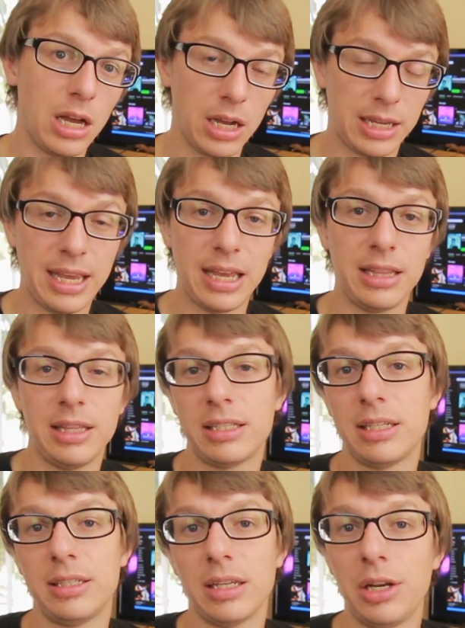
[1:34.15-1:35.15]
Again,
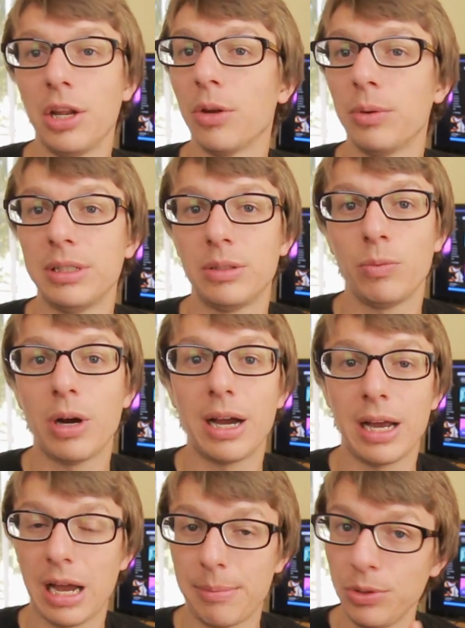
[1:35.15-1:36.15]
this is another reason
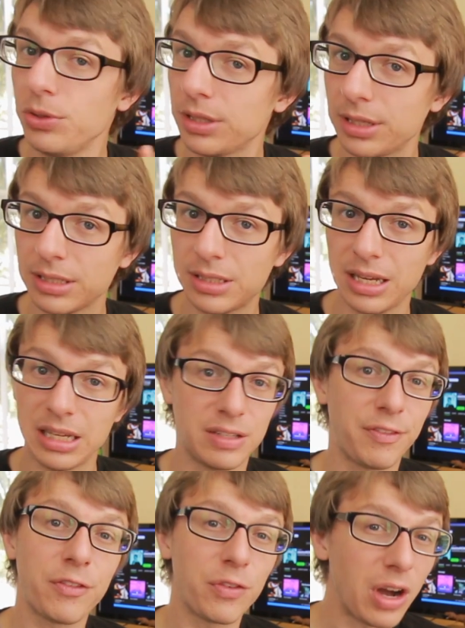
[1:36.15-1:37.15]
why I'm using this.
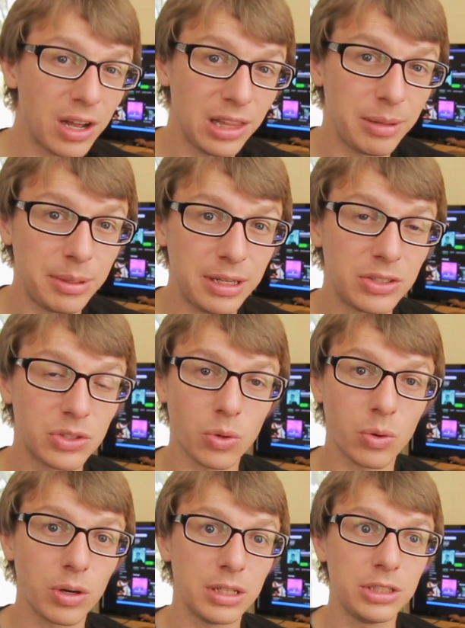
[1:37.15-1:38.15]
It's unlimited
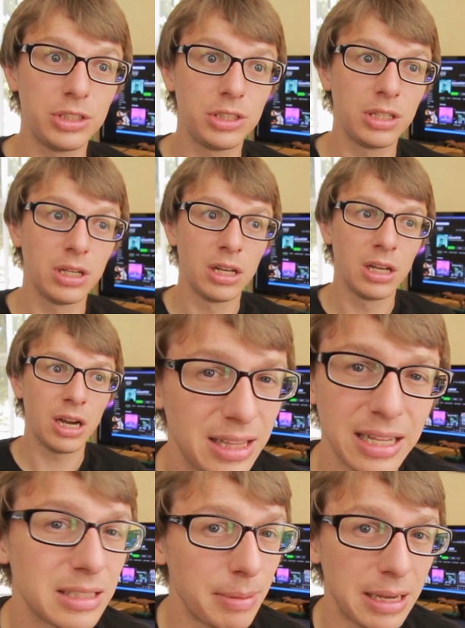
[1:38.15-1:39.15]
storage.
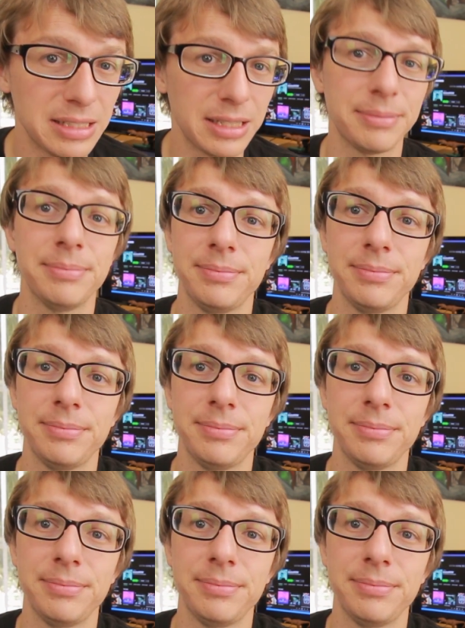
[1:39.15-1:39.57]
That's amazing.